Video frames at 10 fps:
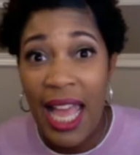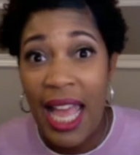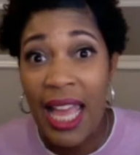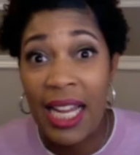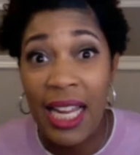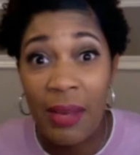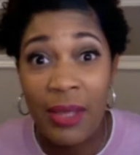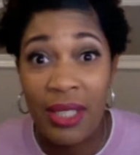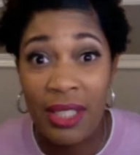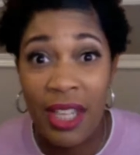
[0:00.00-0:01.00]
And he
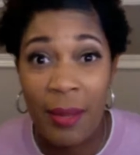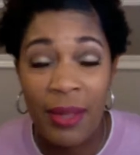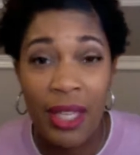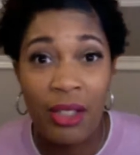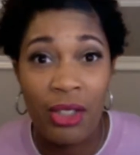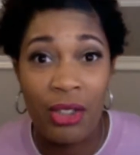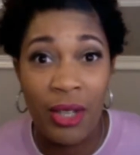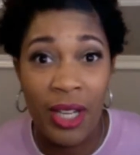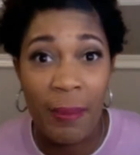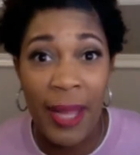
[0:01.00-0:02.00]
was the type that
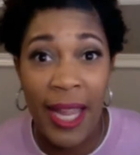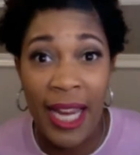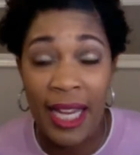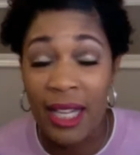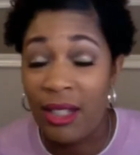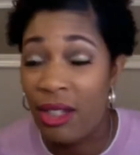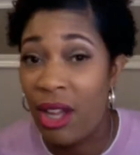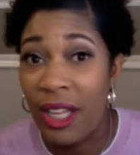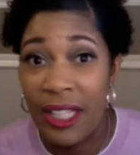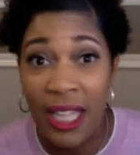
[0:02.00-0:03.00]
treated pain. And as
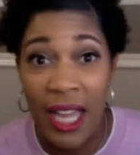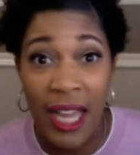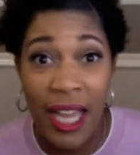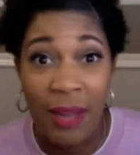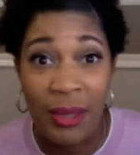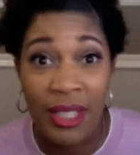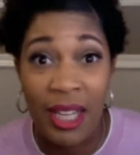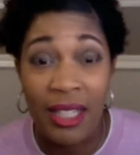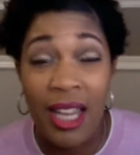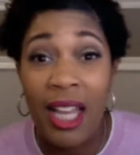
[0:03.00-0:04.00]
long as I was
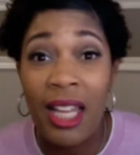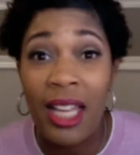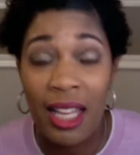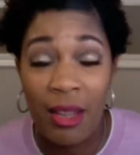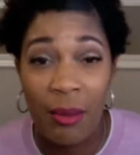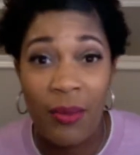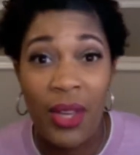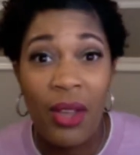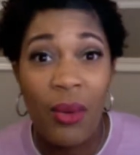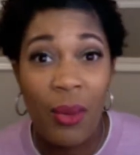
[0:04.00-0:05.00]
not telling him
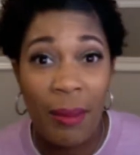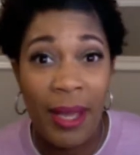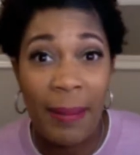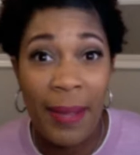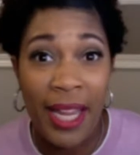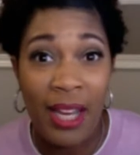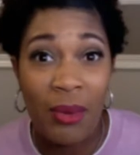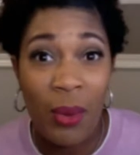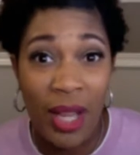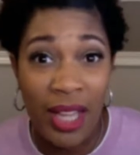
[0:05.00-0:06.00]
what my
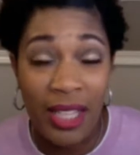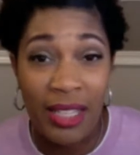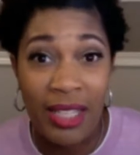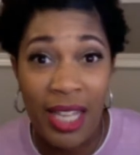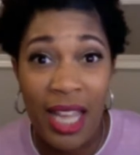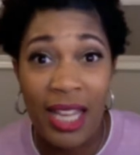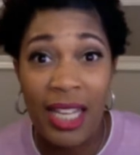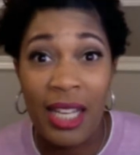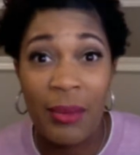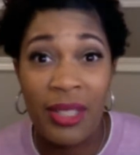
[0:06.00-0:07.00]
pain was, and
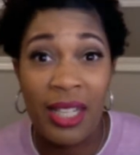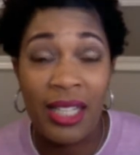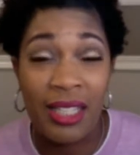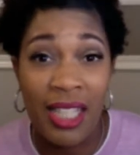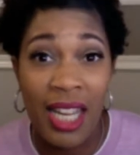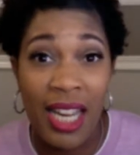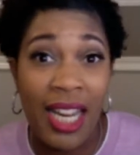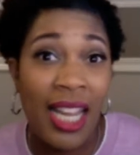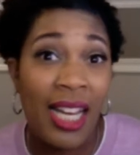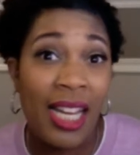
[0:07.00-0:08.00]
he was not
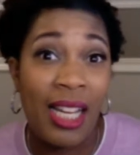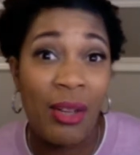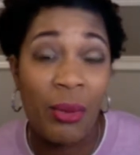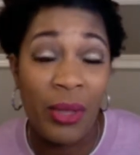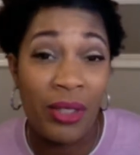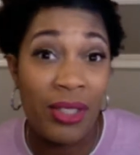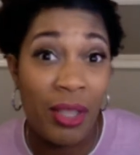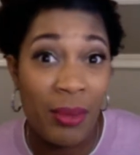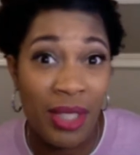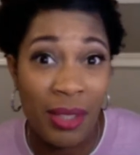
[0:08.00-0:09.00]
seeing any real
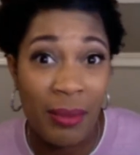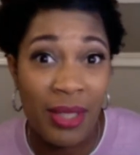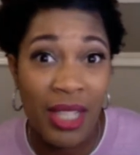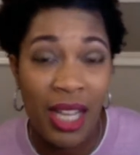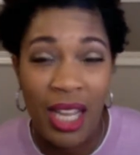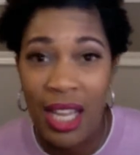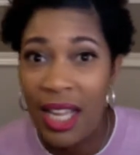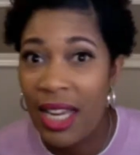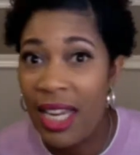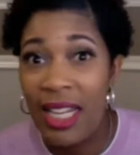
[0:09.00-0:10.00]
symptoms,
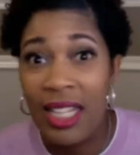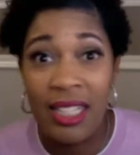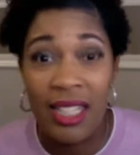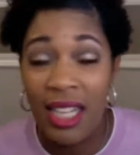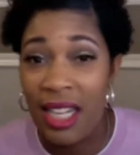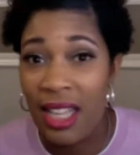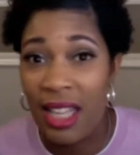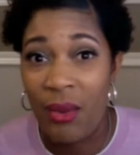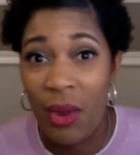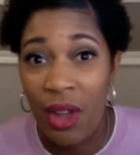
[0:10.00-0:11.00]
he didn't see
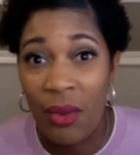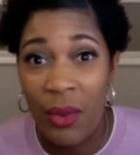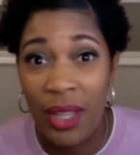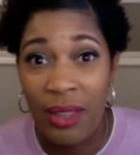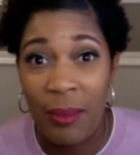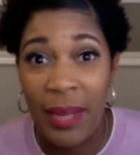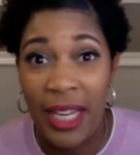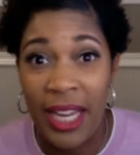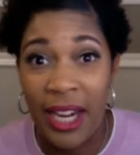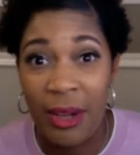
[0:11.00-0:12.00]
anything wrong with
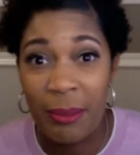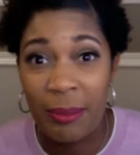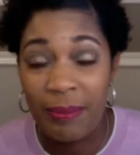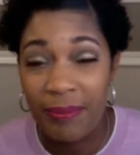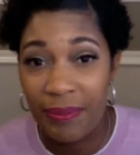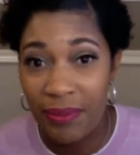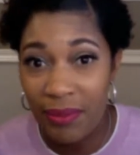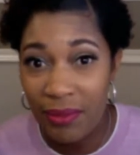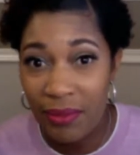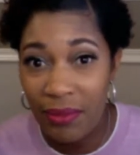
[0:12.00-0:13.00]
my care.
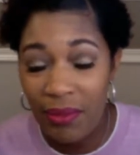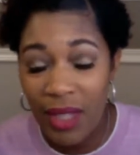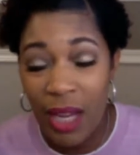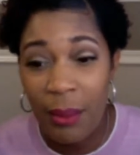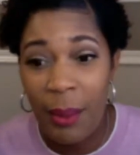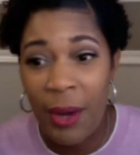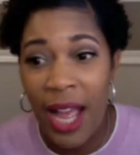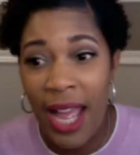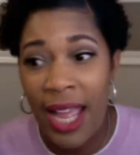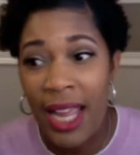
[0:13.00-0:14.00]
I remember
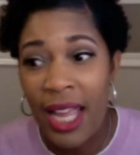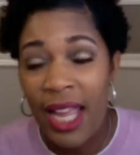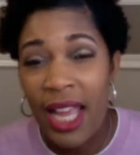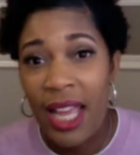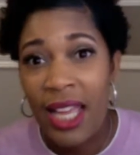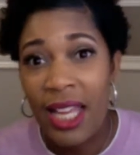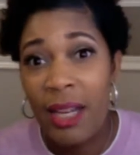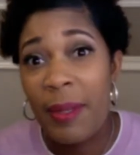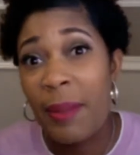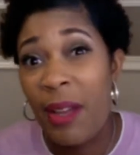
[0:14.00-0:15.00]
it
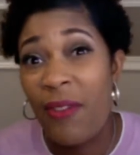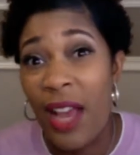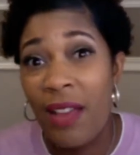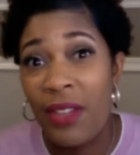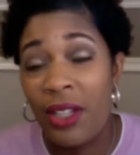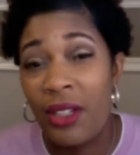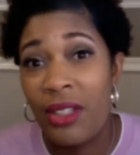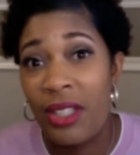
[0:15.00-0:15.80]
had been about 5 years